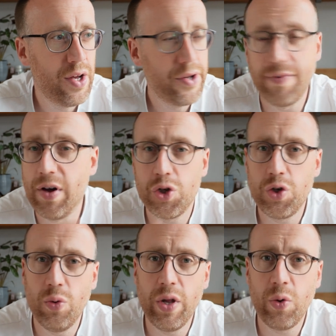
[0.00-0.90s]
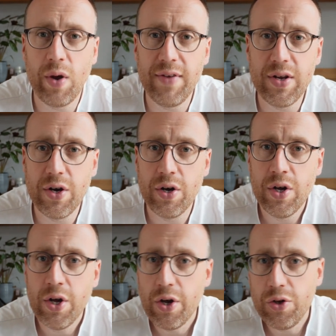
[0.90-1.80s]
So I thought I'd just do a really quick video.
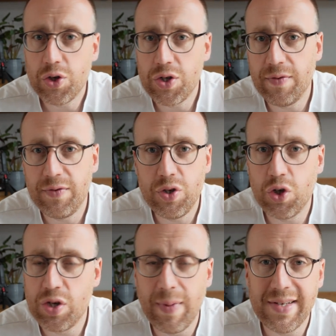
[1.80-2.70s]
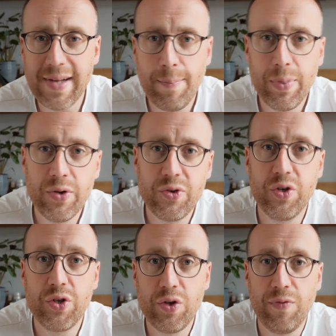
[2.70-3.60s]
Just some examples and
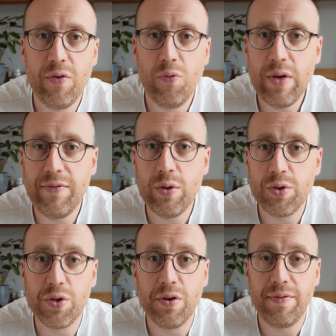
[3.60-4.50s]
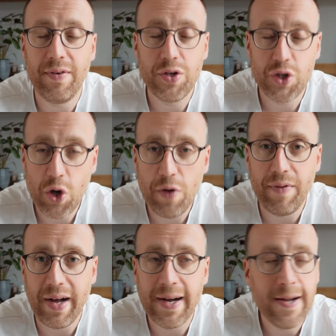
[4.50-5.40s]
the stuff that we've used so
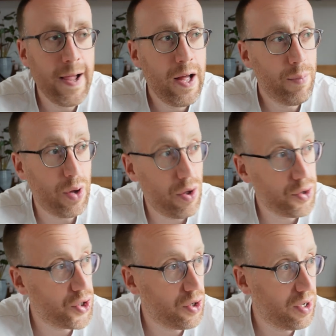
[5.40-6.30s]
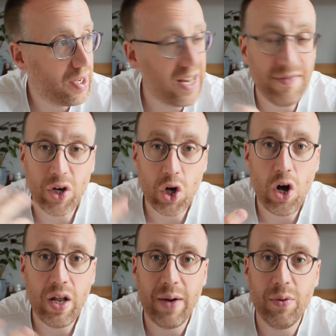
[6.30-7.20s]
far, but also kind of a
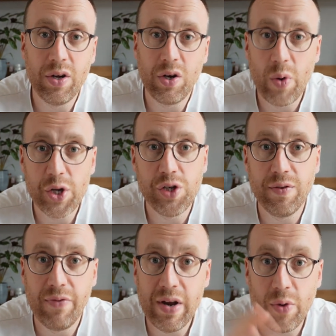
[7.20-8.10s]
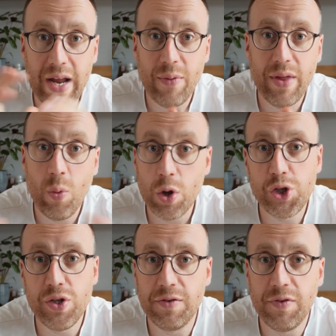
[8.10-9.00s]
call out and question for anyone out there
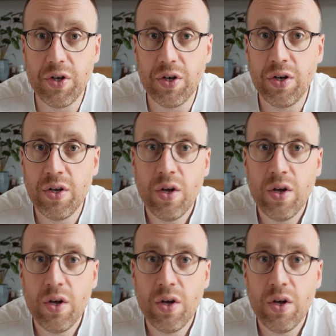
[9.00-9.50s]
watching this video,